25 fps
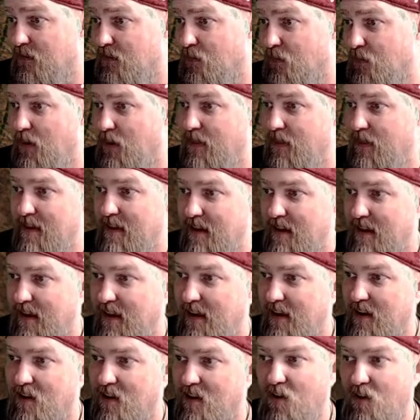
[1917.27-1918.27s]
with
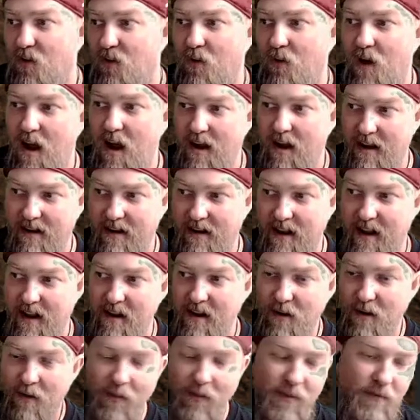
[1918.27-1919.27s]
the
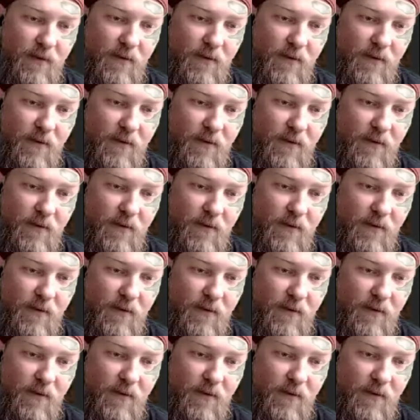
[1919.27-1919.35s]
crocodile